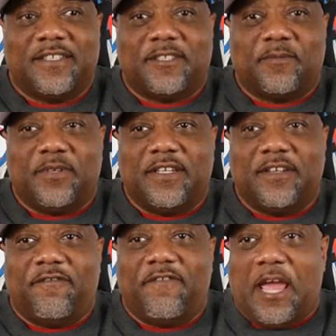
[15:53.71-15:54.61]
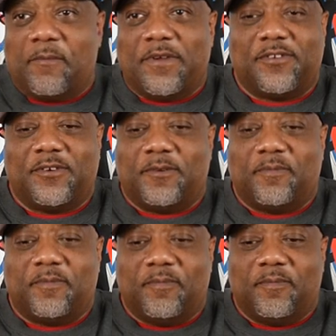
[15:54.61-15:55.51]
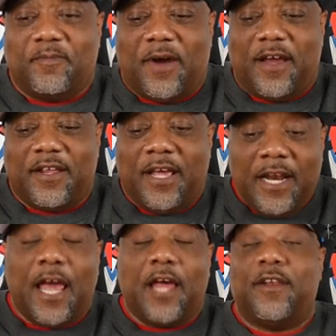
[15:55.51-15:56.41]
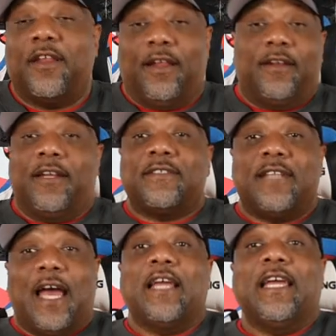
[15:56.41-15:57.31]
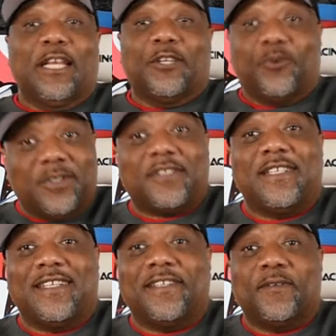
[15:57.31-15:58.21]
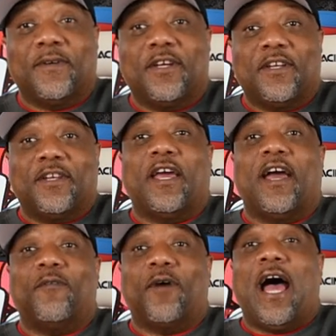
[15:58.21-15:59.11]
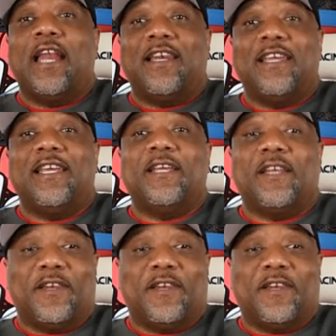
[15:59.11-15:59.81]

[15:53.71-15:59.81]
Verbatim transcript: to be famous or modern. Now, let's not get it twisted. Now, I need